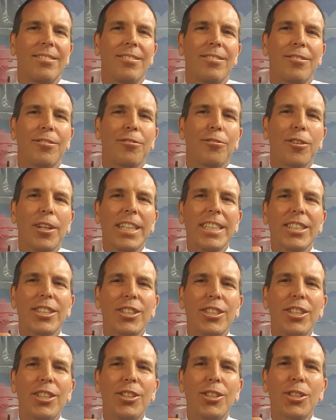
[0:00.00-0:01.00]

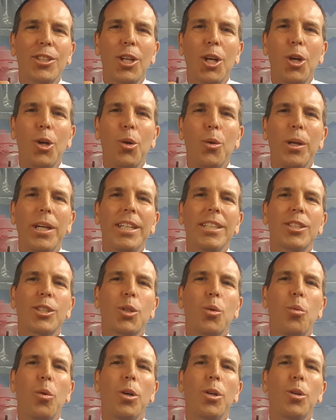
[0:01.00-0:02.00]
Francisco is the
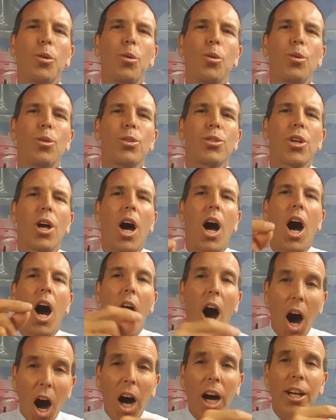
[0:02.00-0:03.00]
one who's
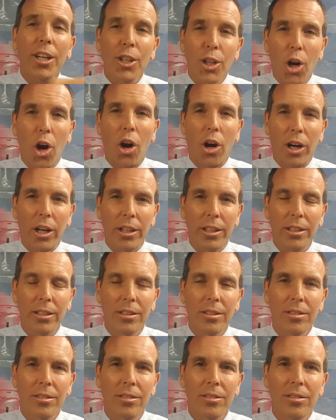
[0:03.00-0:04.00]
on guard.
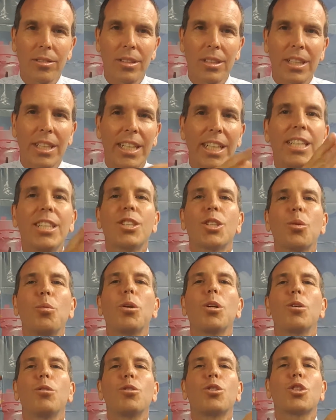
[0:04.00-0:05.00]
He's the one
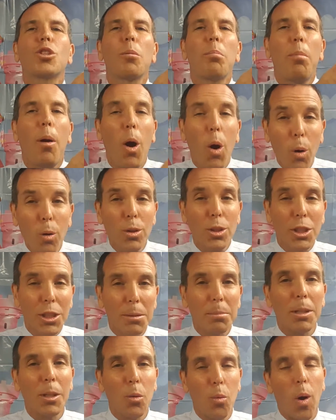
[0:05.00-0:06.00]
who's supposed to
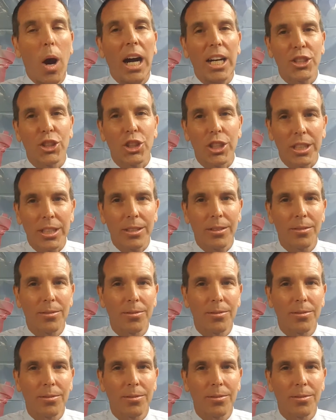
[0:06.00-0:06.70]
be watching.